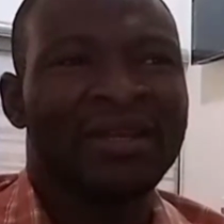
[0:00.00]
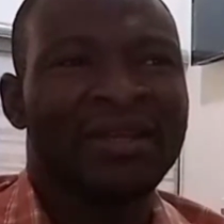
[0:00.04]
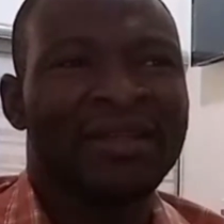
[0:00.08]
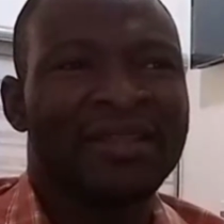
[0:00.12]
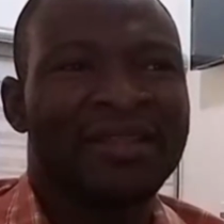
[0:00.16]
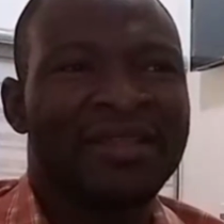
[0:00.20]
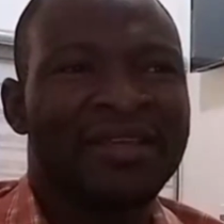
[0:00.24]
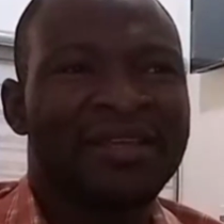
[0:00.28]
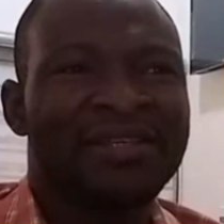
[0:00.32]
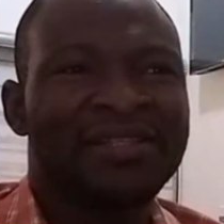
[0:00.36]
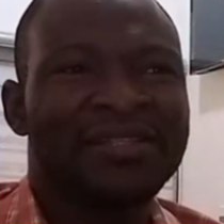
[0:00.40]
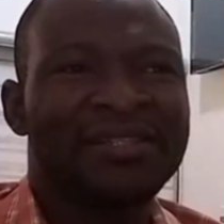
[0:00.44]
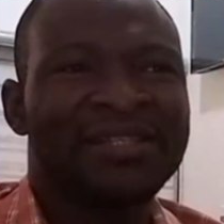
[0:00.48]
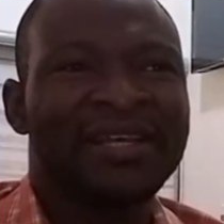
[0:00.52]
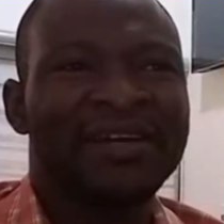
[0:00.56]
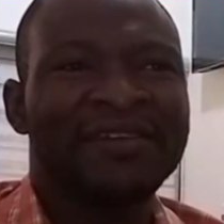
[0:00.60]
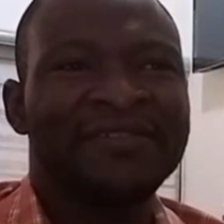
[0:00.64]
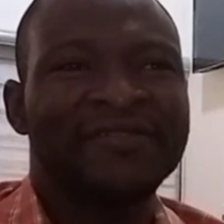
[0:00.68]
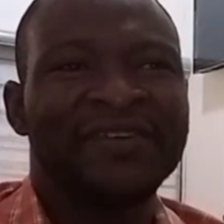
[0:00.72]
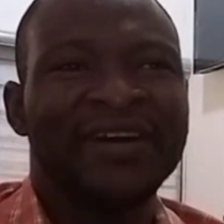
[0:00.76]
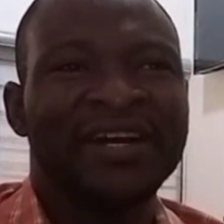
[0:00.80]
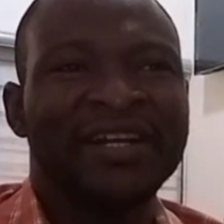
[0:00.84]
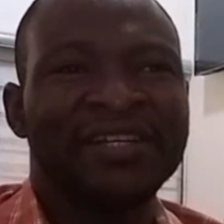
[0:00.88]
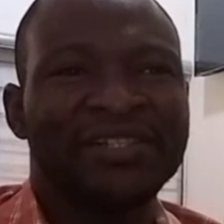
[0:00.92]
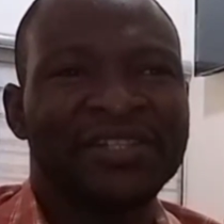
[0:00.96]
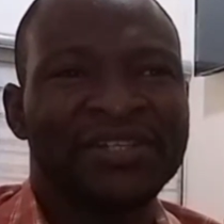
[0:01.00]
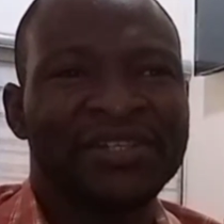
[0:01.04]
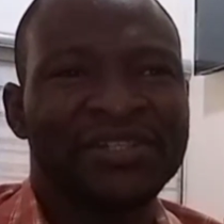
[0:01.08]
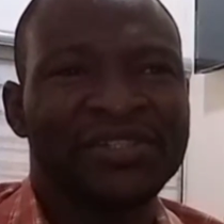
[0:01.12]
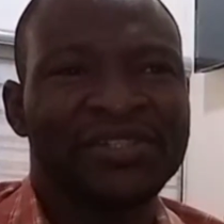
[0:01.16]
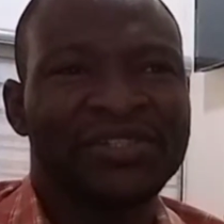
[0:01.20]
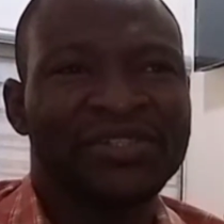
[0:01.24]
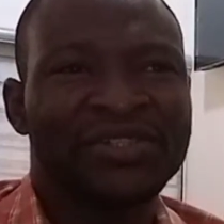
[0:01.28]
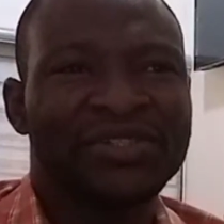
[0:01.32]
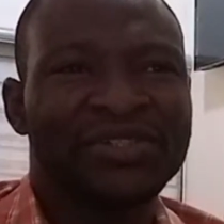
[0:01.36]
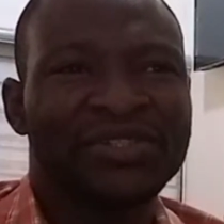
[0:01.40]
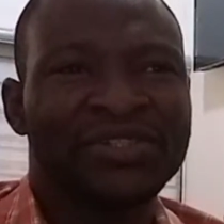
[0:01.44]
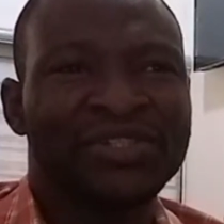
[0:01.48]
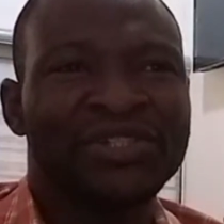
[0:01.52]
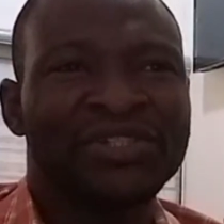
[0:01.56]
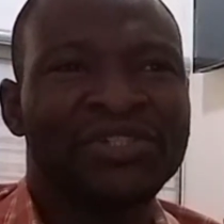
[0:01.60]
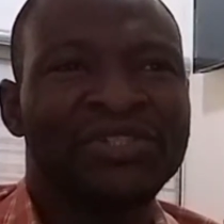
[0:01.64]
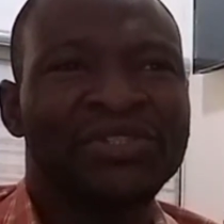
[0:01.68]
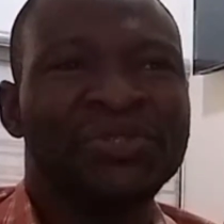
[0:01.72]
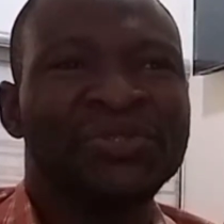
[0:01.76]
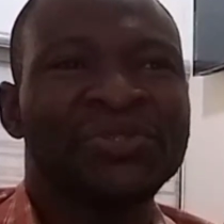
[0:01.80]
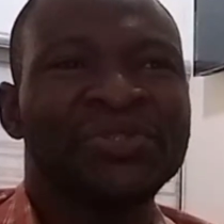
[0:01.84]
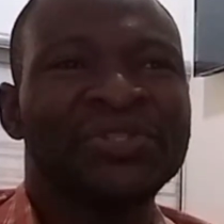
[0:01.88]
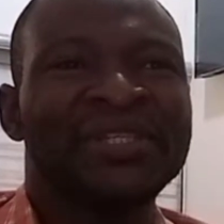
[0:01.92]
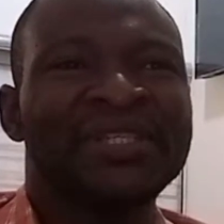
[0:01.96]
This divergence
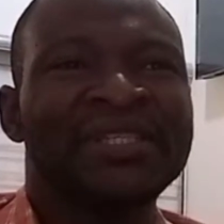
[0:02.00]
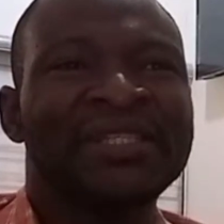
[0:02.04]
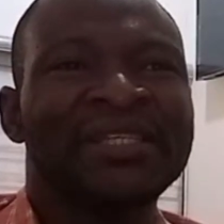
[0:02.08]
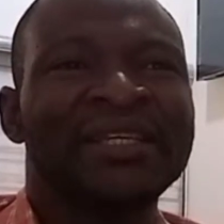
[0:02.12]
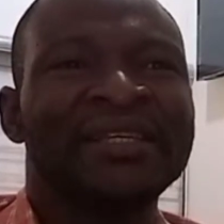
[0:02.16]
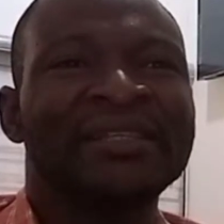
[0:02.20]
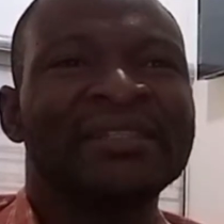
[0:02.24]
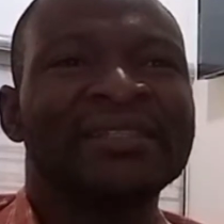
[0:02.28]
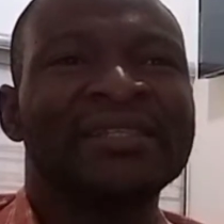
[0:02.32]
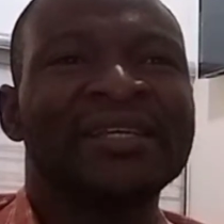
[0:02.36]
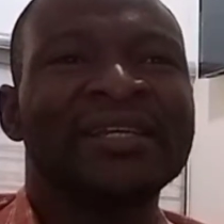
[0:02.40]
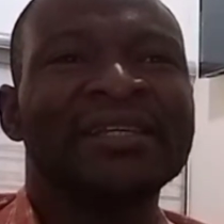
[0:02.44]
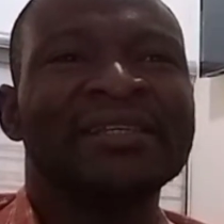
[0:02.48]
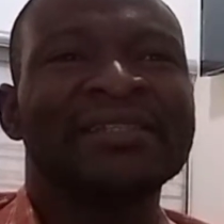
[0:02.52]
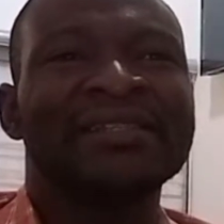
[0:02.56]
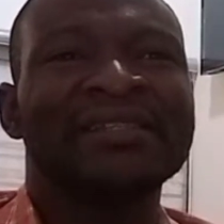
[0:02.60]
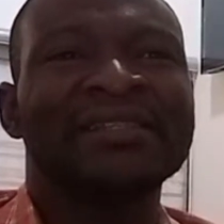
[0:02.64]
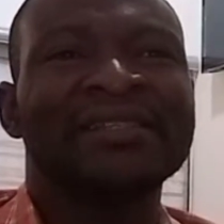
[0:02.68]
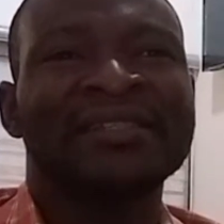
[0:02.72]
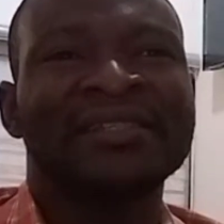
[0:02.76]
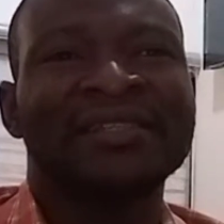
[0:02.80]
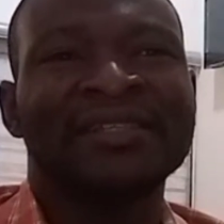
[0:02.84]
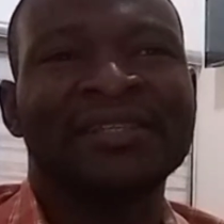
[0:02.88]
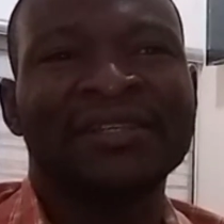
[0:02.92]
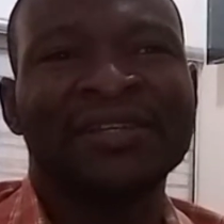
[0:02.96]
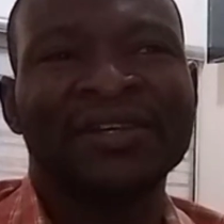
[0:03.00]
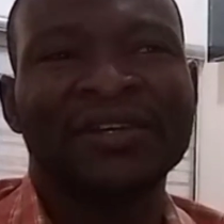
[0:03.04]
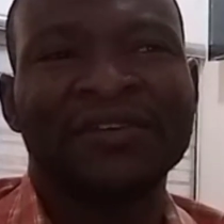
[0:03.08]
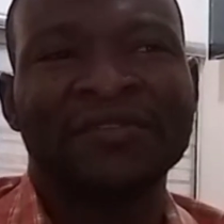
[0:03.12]
reduces the intensity